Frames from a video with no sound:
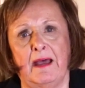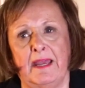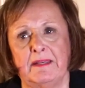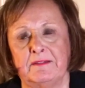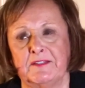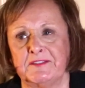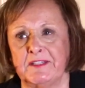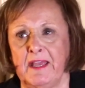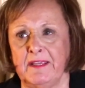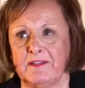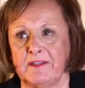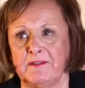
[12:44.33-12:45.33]
I
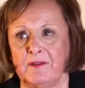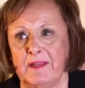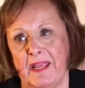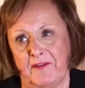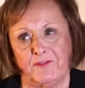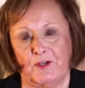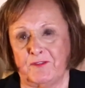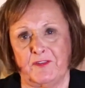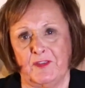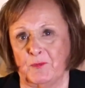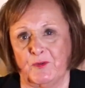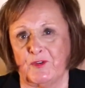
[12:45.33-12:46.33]
decided, after
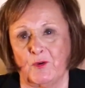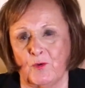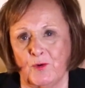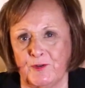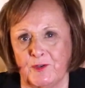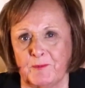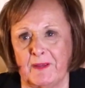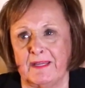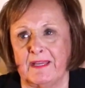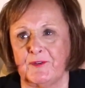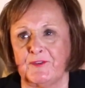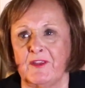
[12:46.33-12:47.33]
everything was in order in my
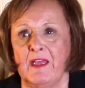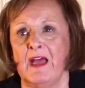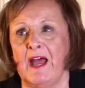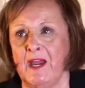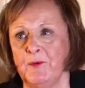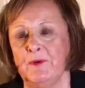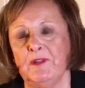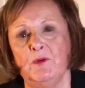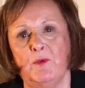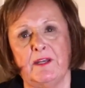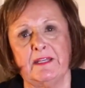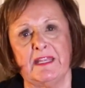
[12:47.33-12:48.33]
house, I really
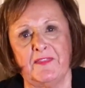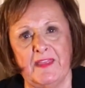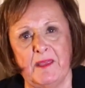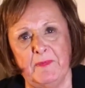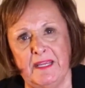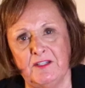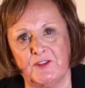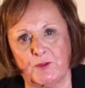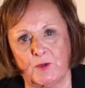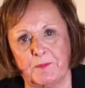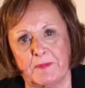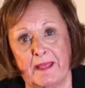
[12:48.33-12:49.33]
want to get that
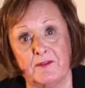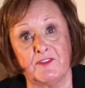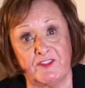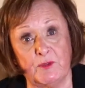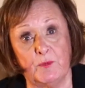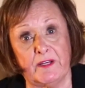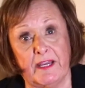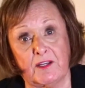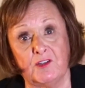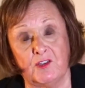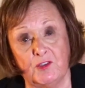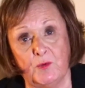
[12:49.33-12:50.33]
manuscript out and see what I
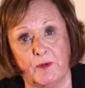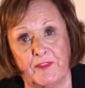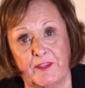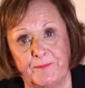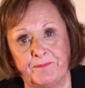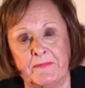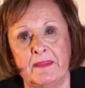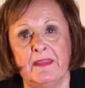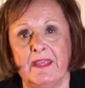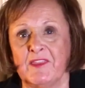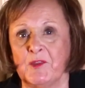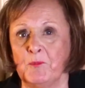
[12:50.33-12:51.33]
can do with it.
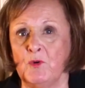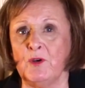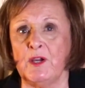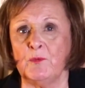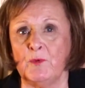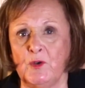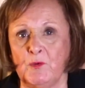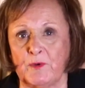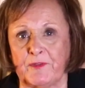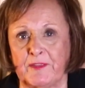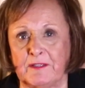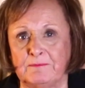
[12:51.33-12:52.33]
And the more I wrote
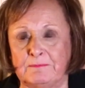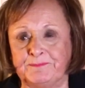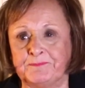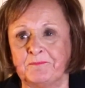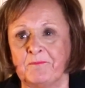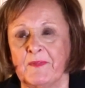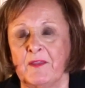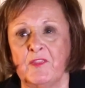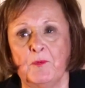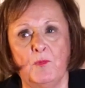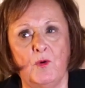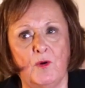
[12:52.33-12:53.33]
with it,
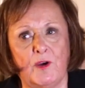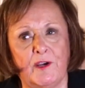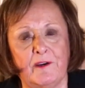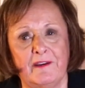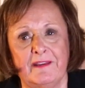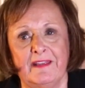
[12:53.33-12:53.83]
the more